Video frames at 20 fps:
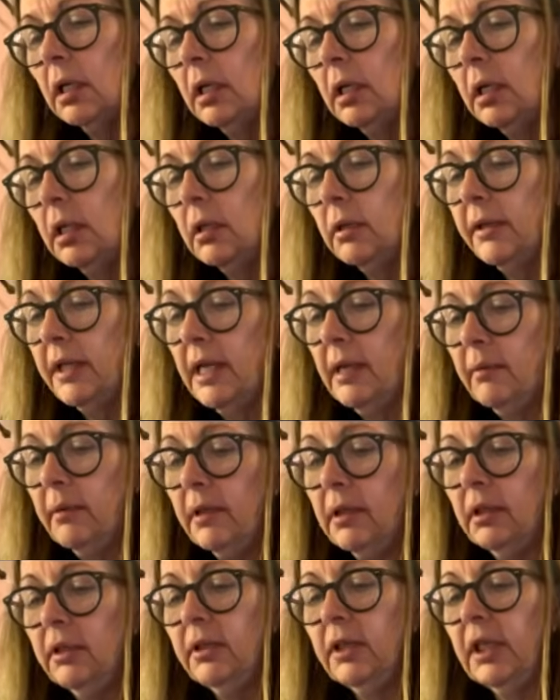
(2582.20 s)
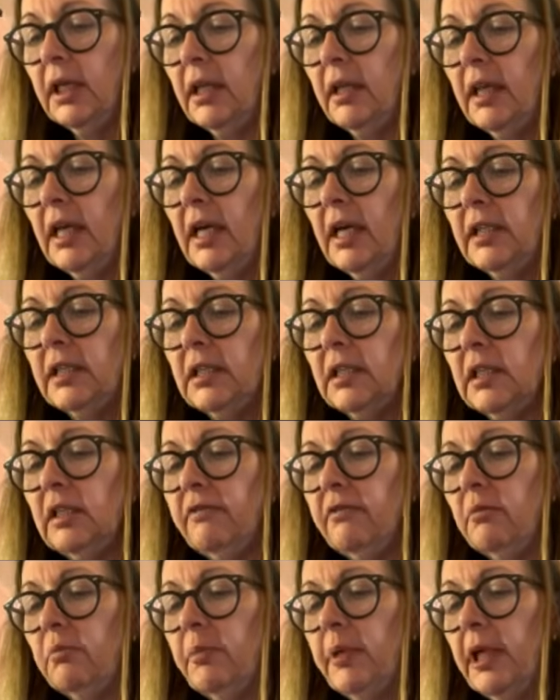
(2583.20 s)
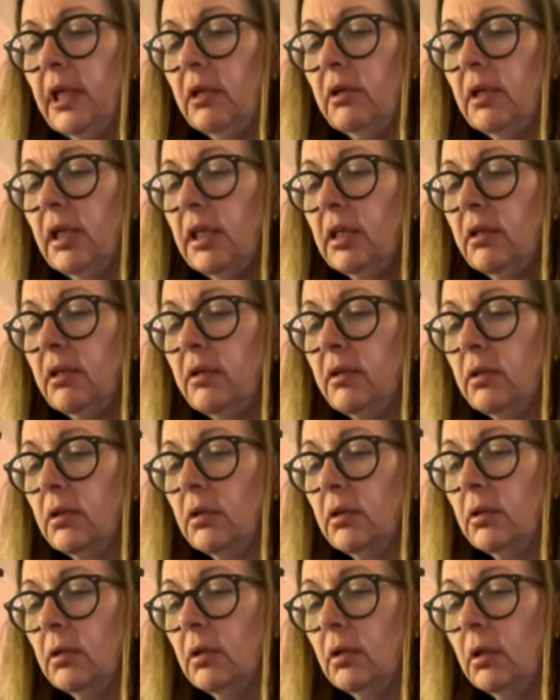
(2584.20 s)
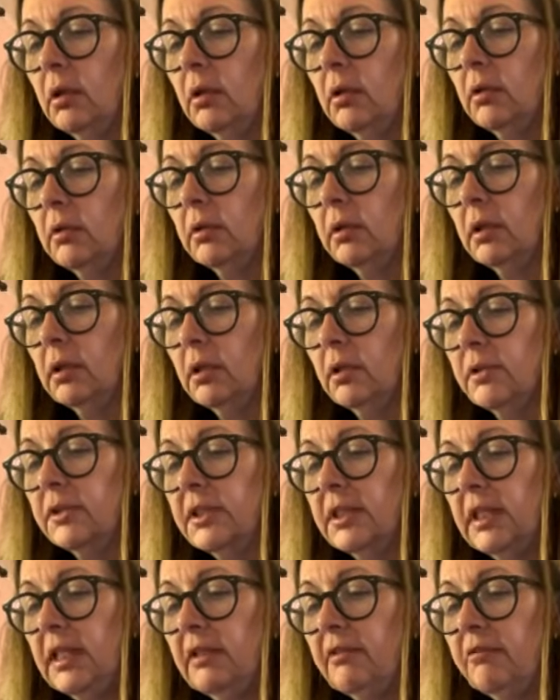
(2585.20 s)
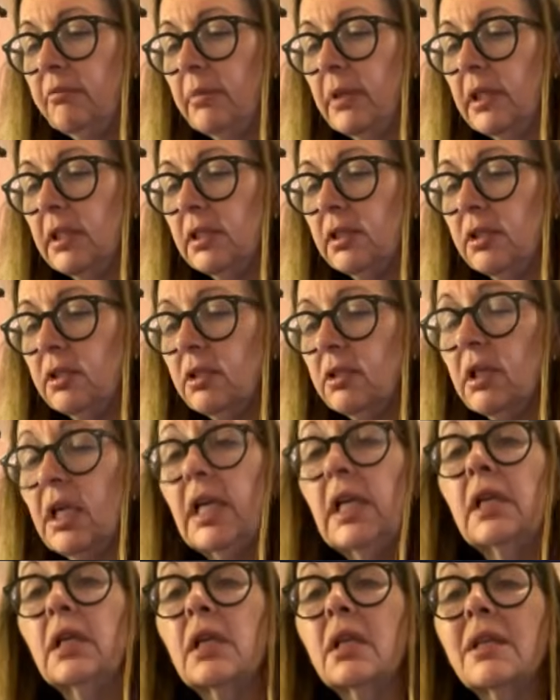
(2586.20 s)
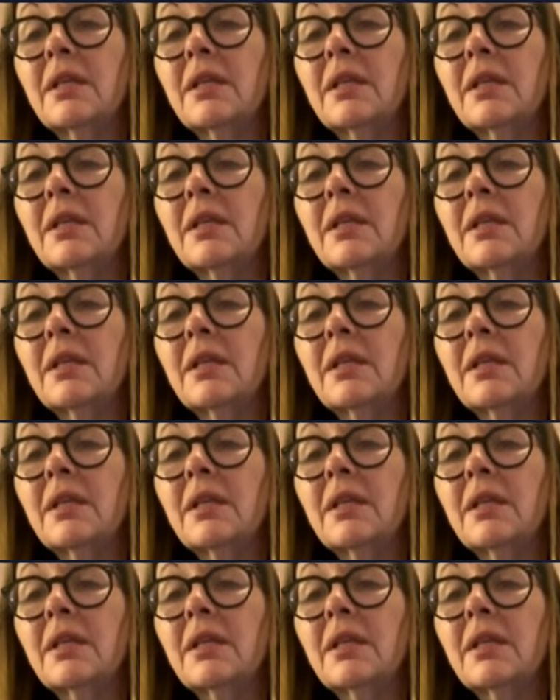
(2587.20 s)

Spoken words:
Oh, that one, look at that. I didn't even pin right through. Oh, God, give me strength.